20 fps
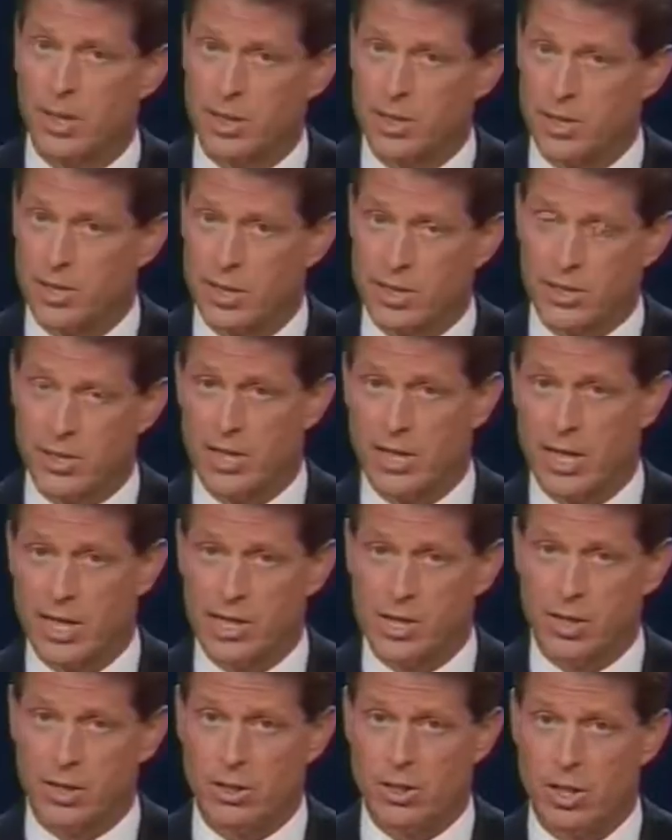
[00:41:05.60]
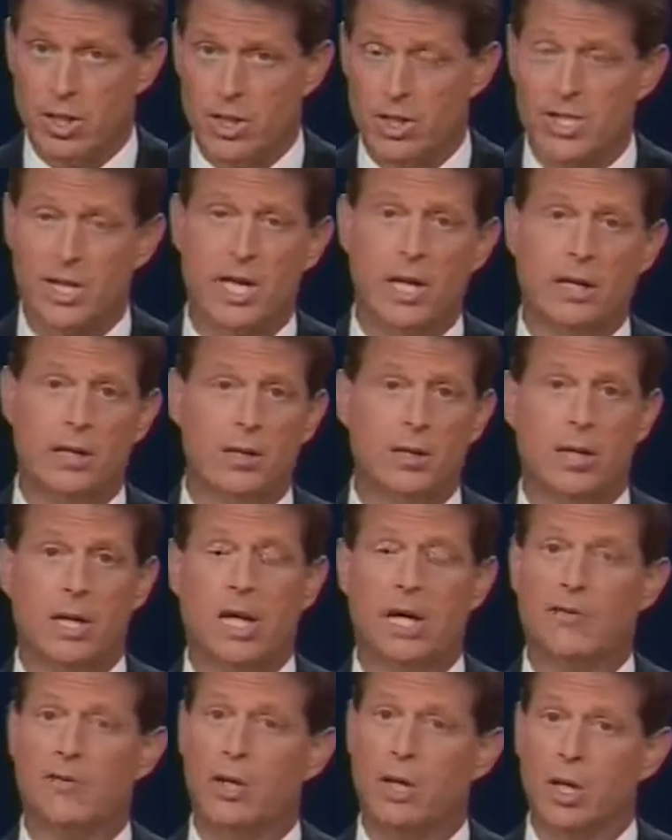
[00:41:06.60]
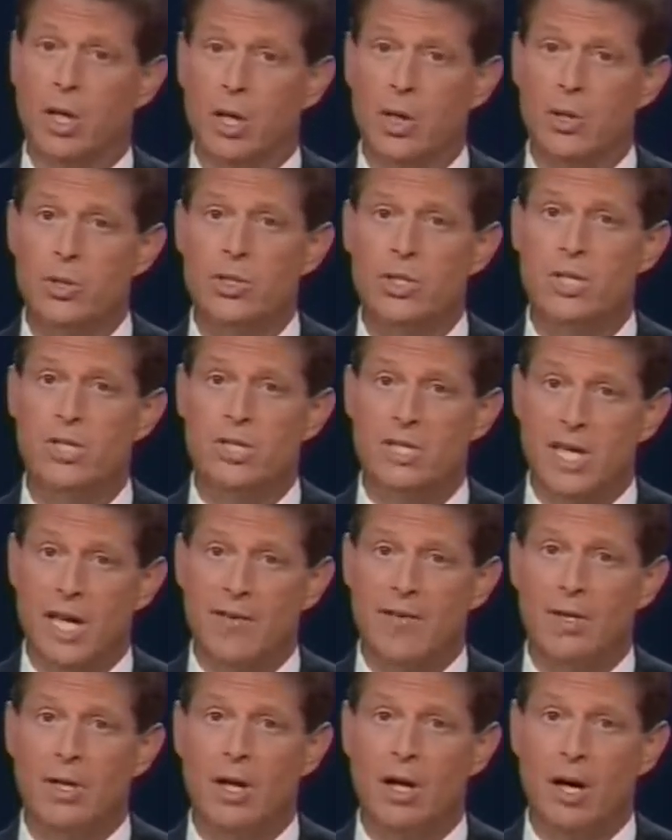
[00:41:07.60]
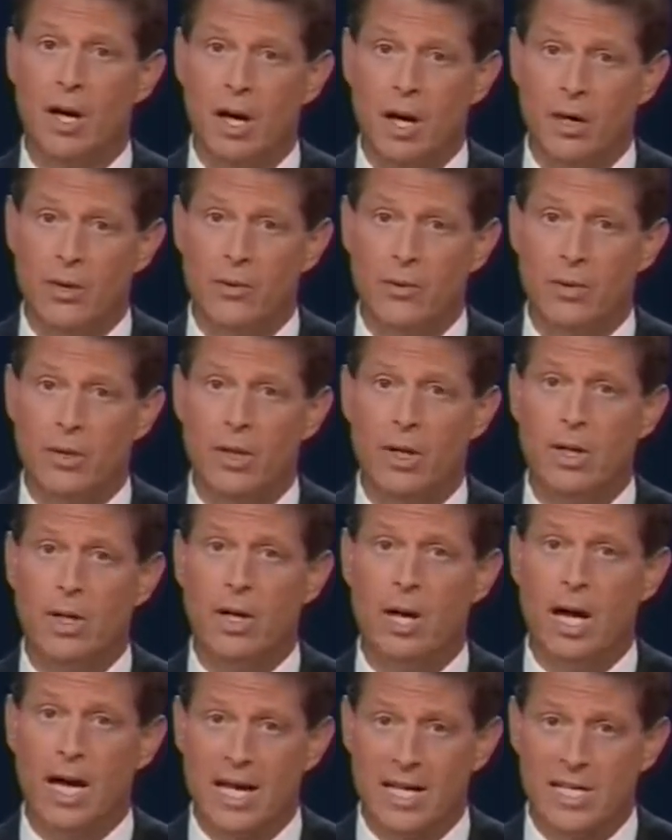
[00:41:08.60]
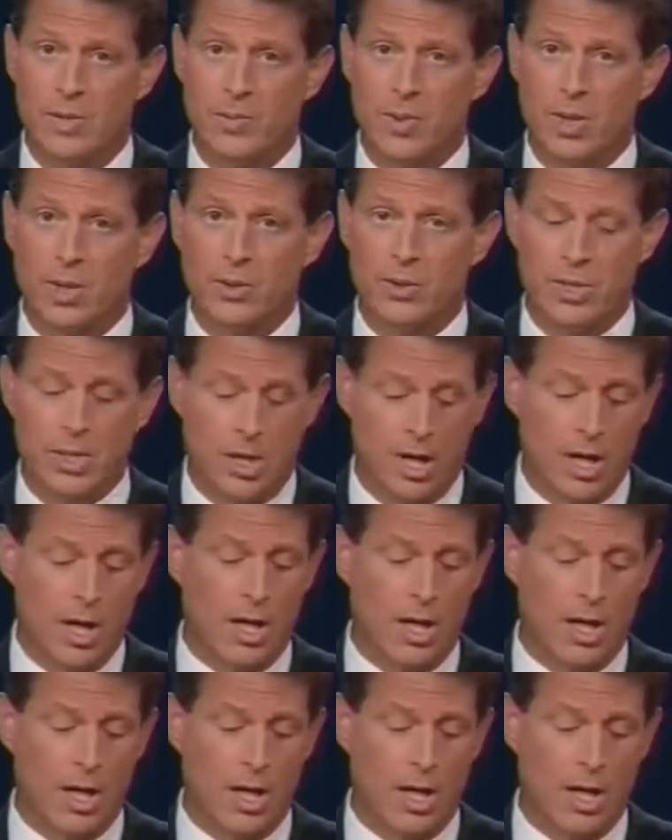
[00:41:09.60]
Association said it could have closed 700 hospitals.